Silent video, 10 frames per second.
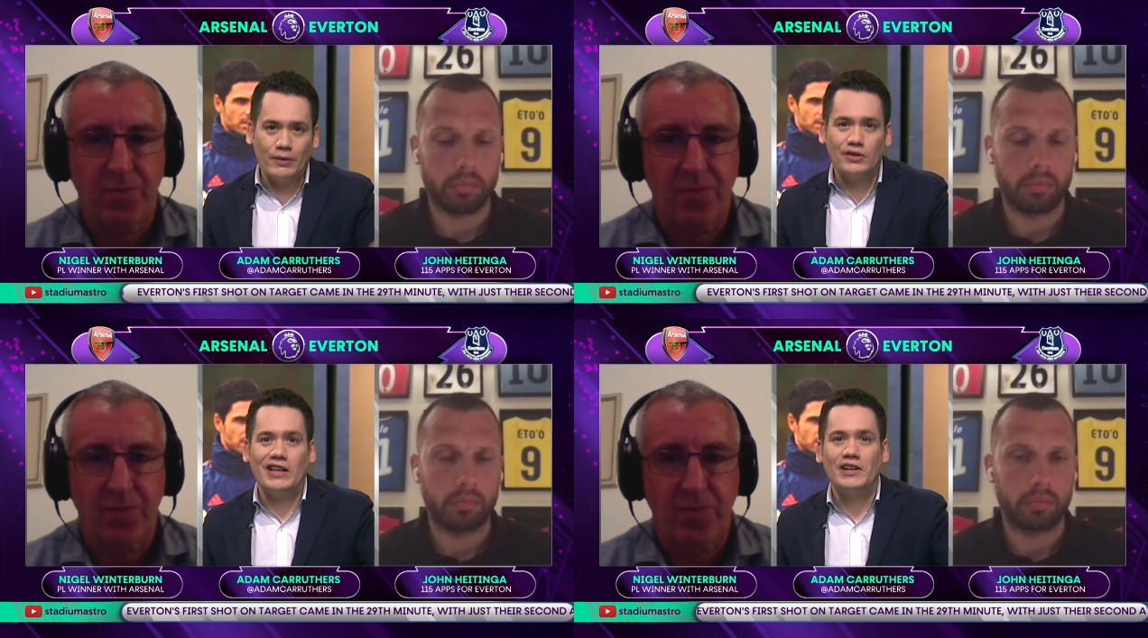
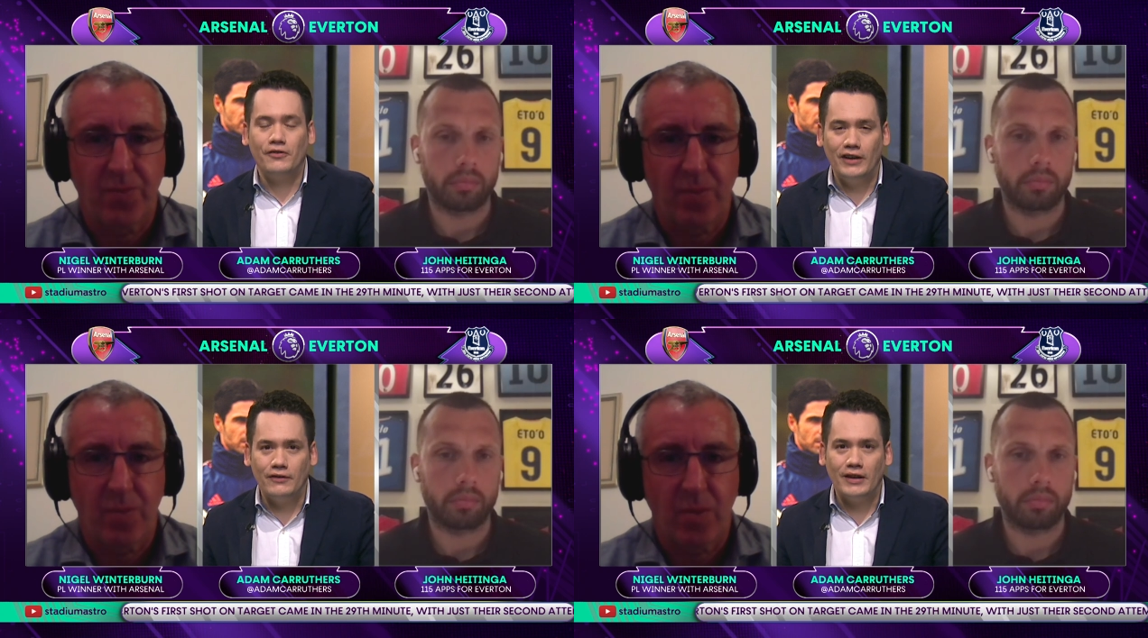Speaker 1: extended
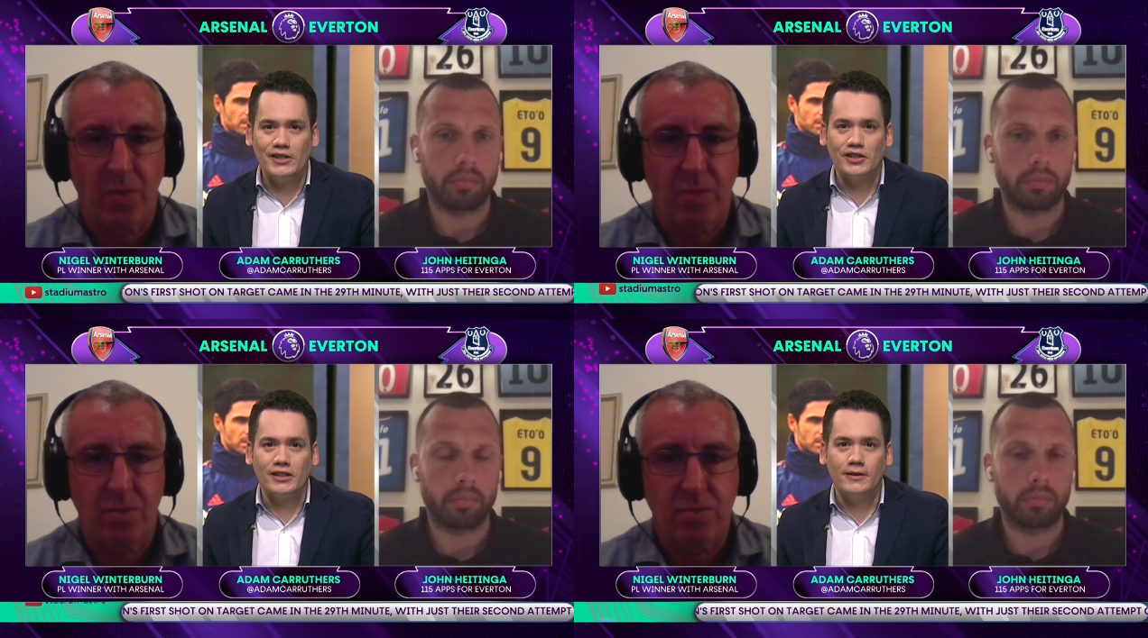further,
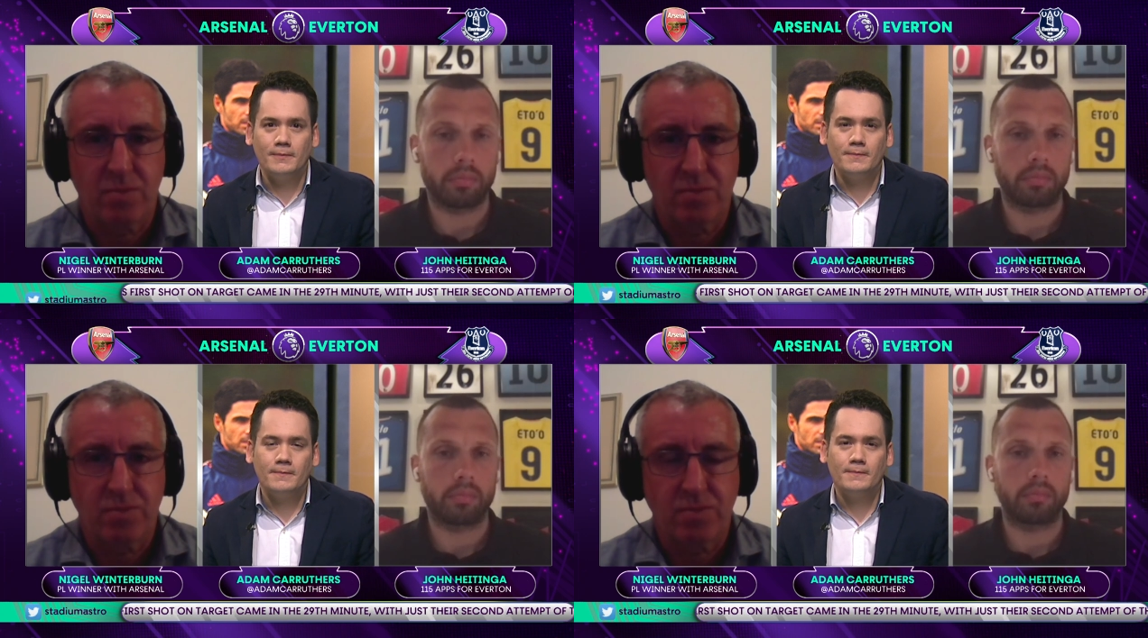hasn't it?
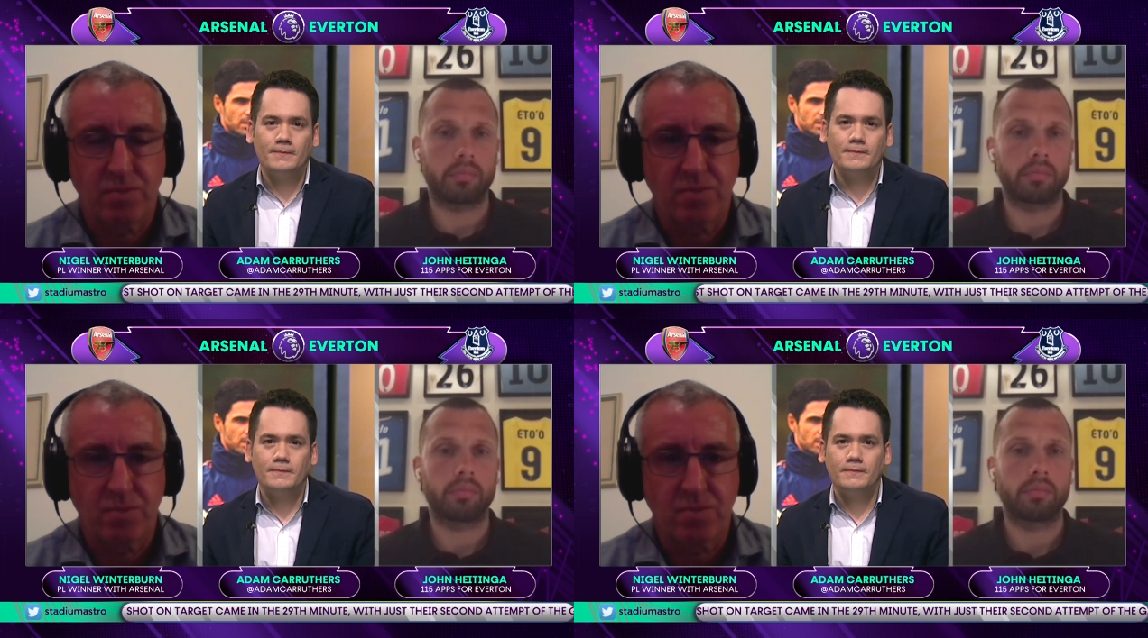
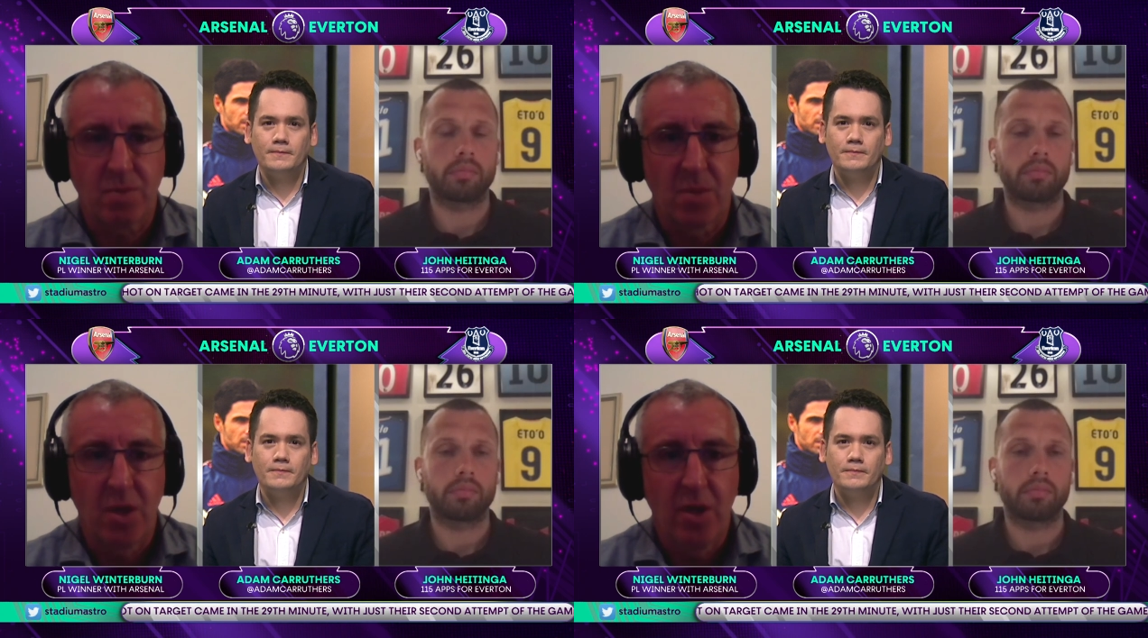
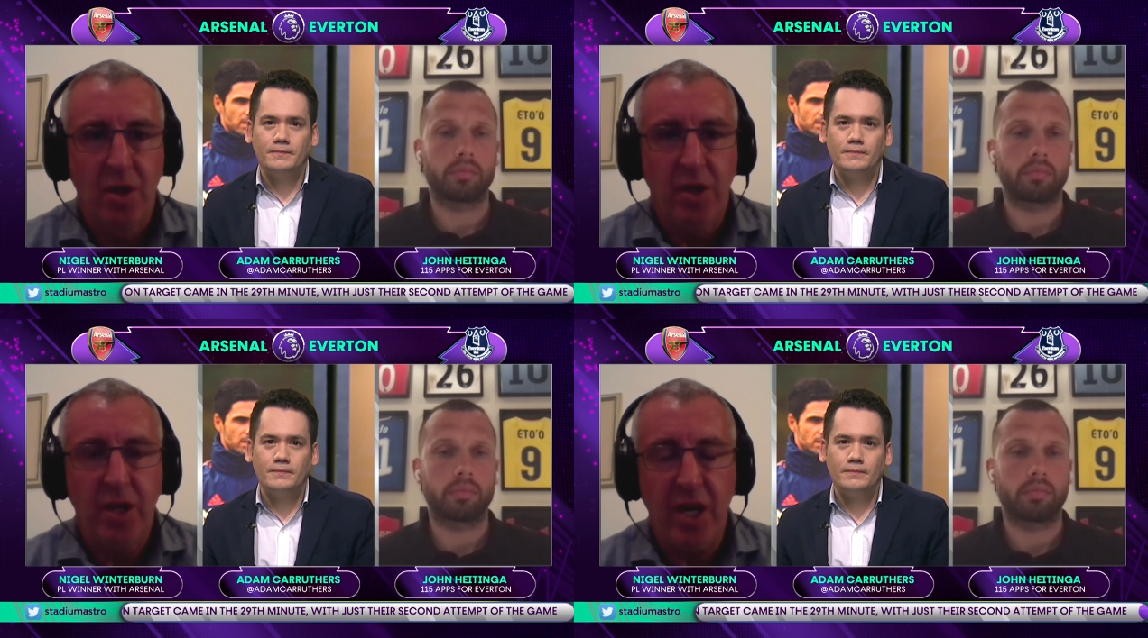
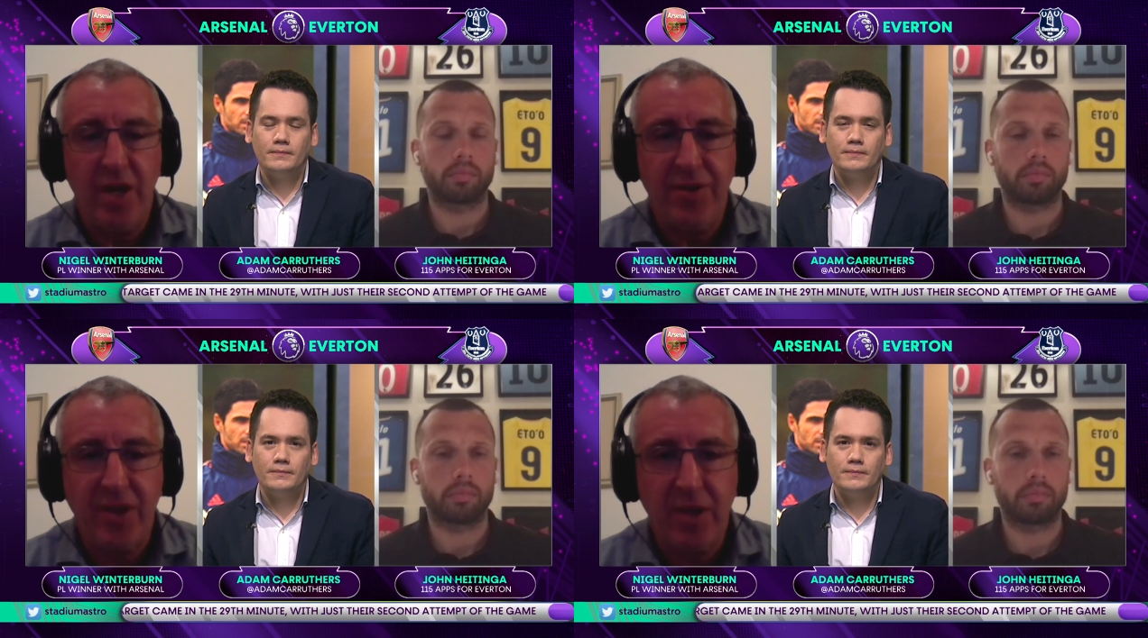
Speaker 2: Yeah, I
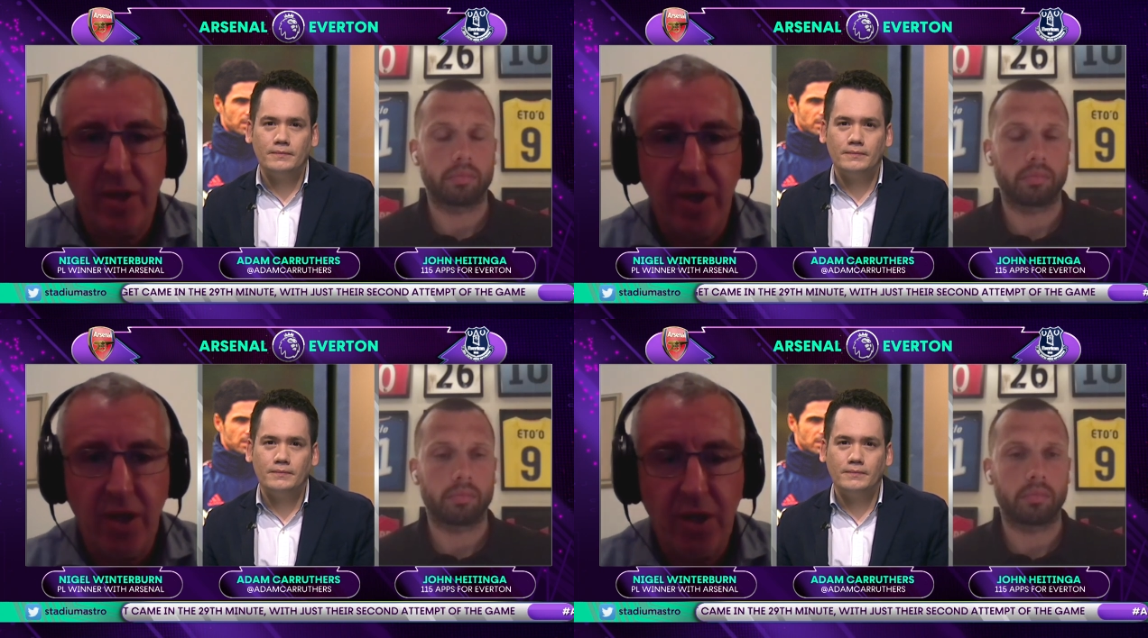think
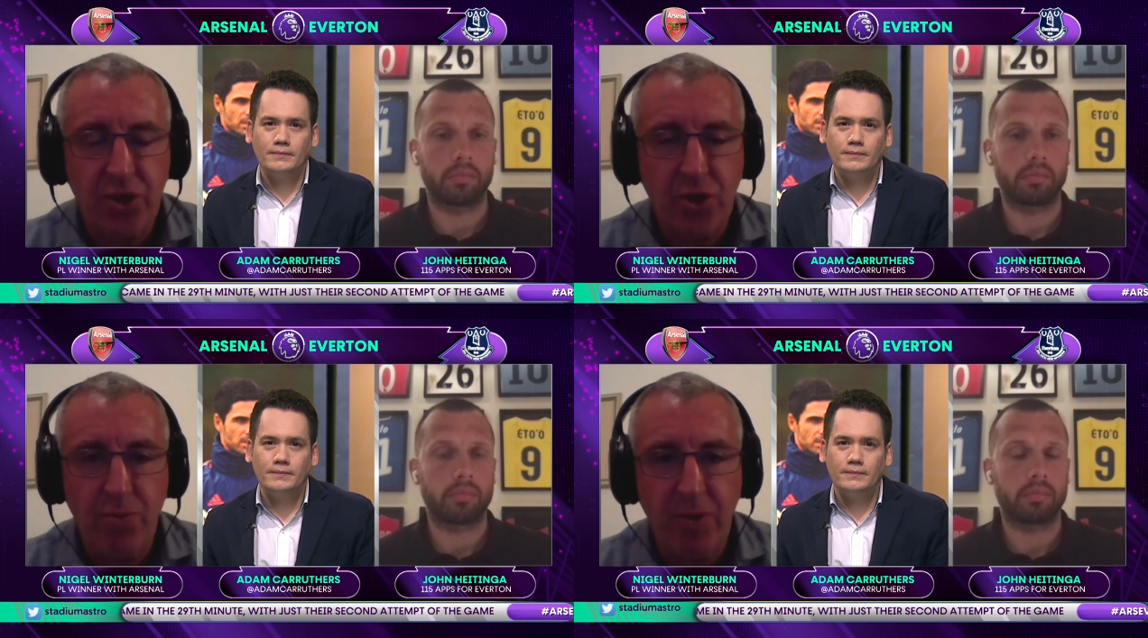the
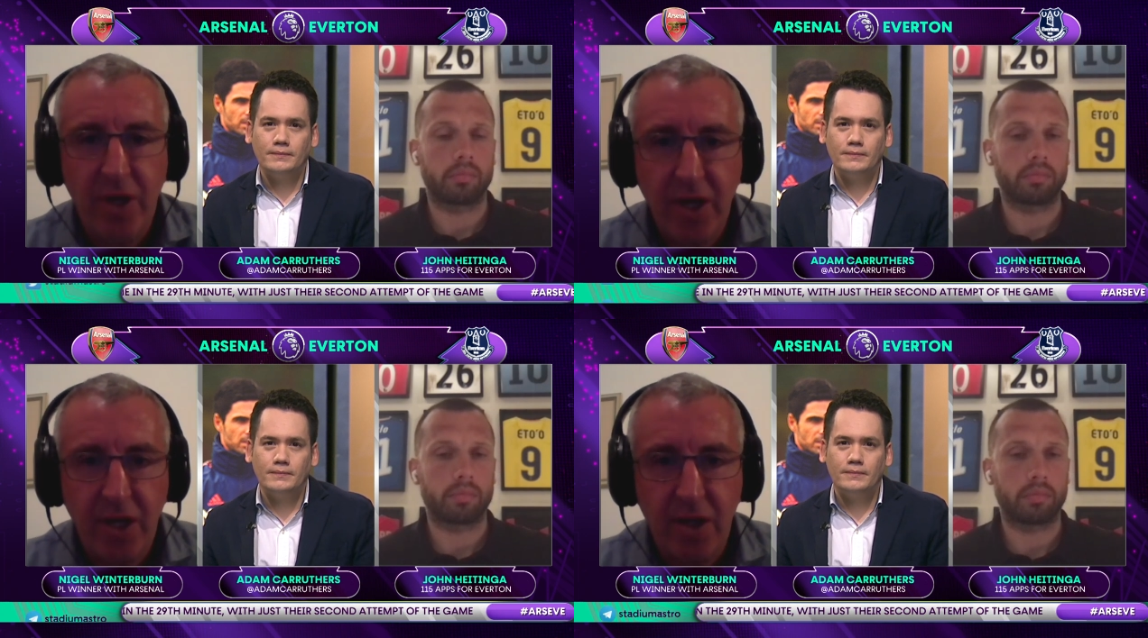Super
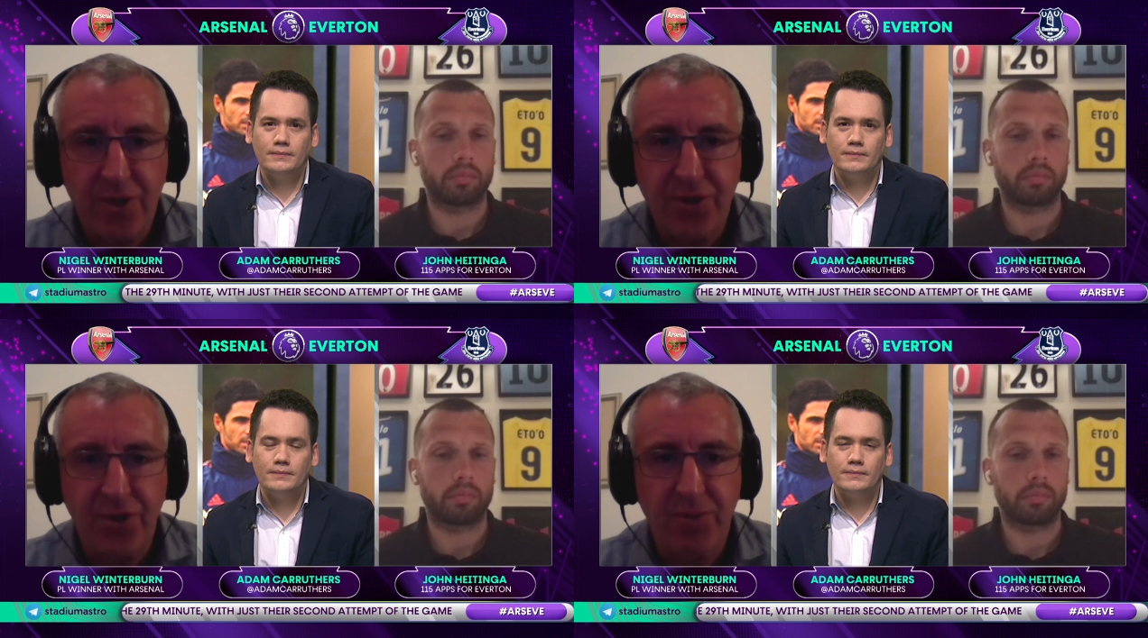League has
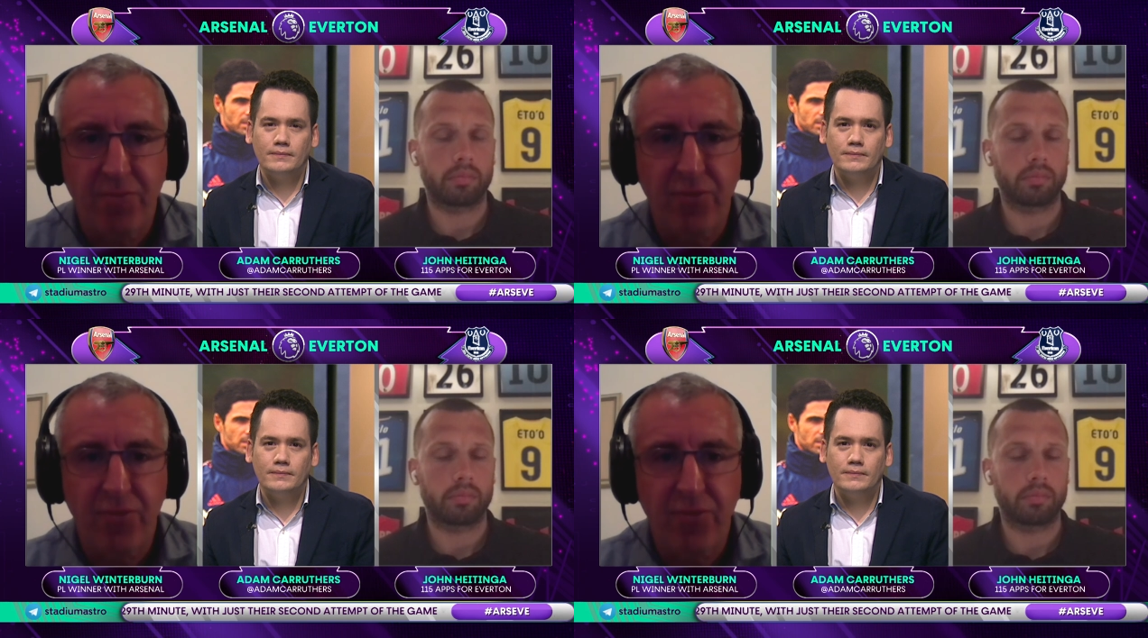just